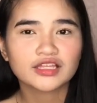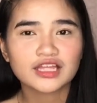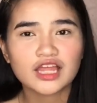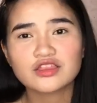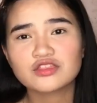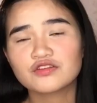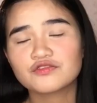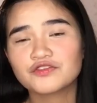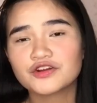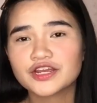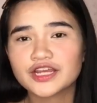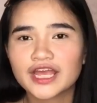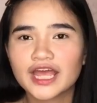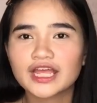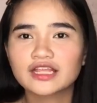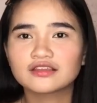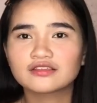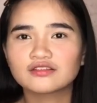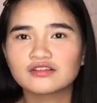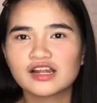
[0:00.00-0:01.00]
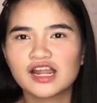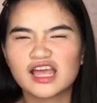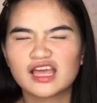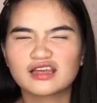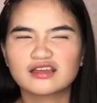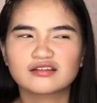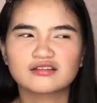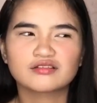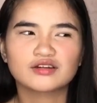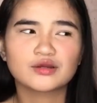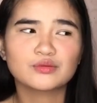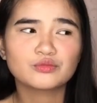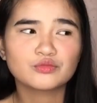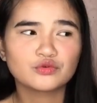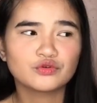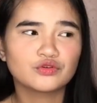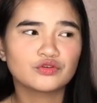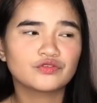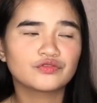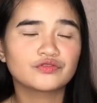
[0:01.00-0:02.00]
tend to forget to like
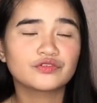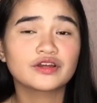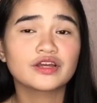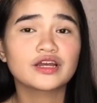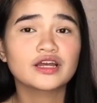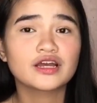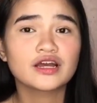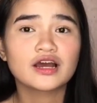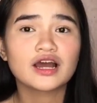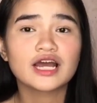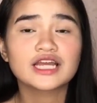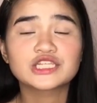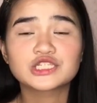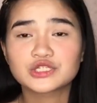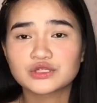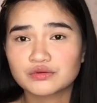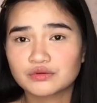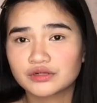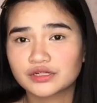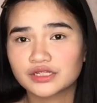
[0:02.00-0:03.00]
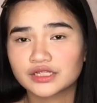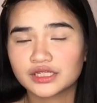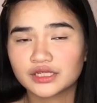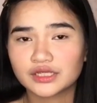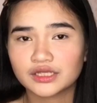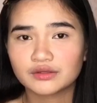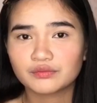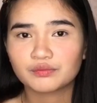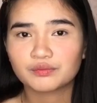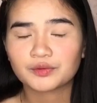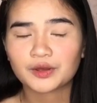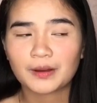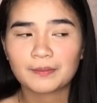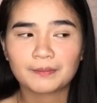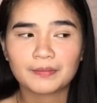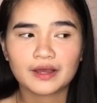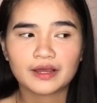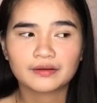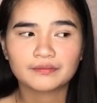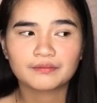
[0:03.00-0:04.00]
remove jewelry
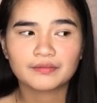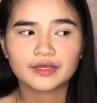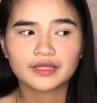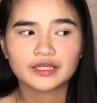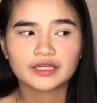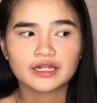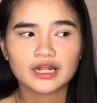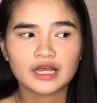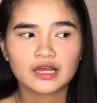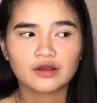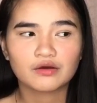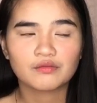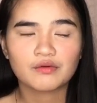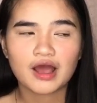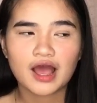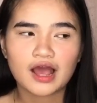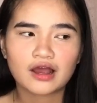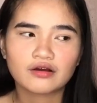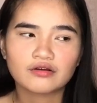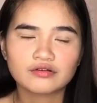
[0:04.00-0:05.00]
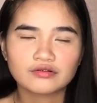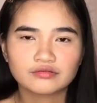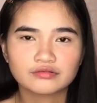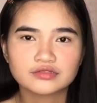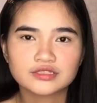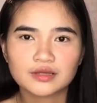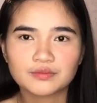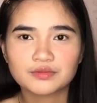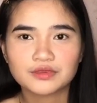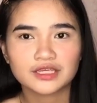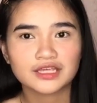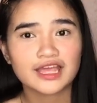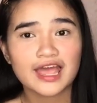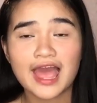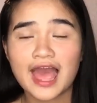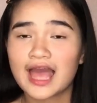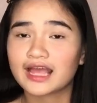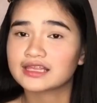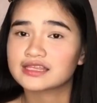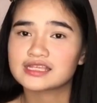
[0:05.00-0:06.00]
kapag may ginagawa akong something
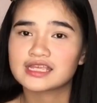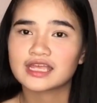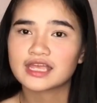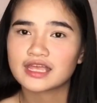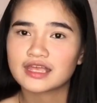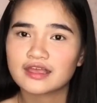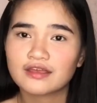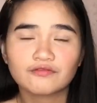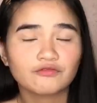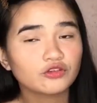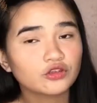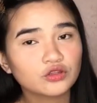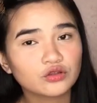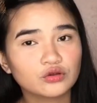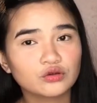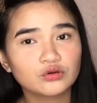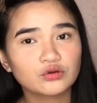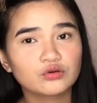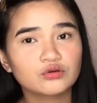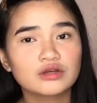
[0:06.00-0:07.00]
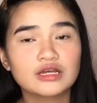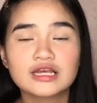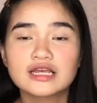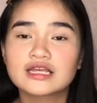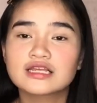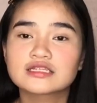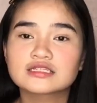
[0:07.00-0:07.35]
active, you know.